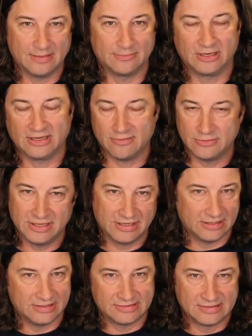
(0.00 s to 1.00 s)
Like, everything
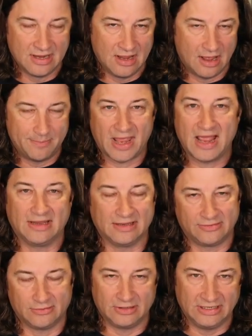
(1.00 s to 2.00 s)
is a balance, right?